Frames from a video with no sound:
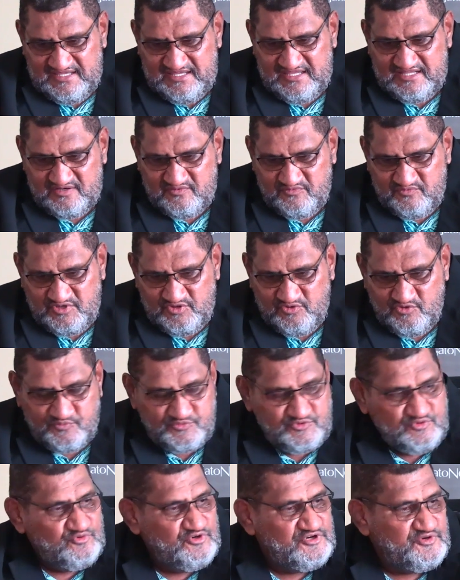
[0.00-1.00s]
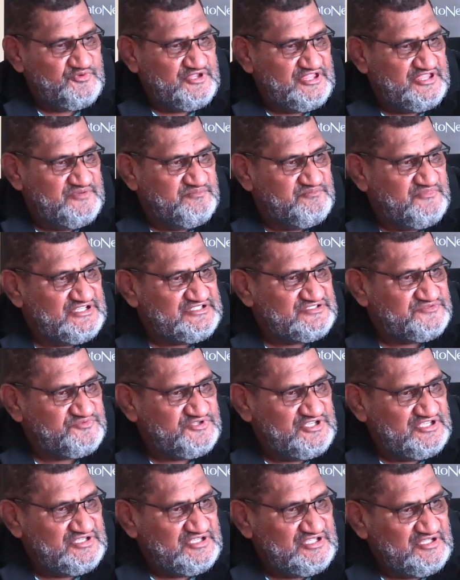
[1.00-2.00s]
and we hope to work with him as
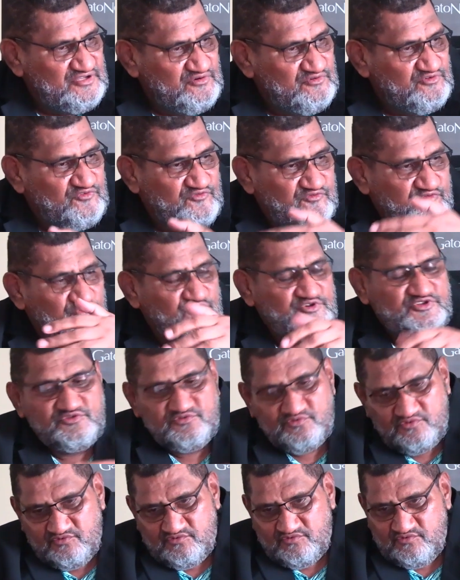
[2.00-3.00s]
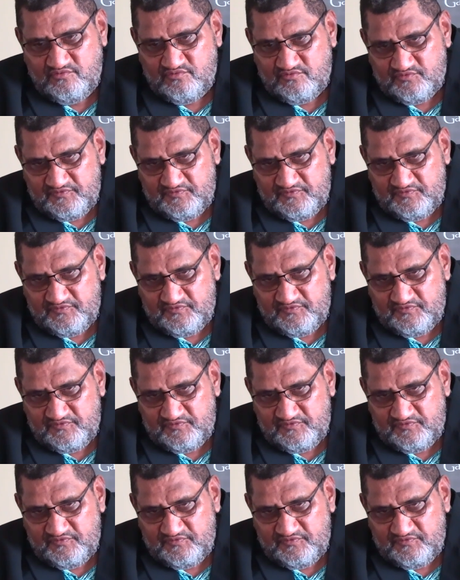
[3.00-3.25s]
we look forward to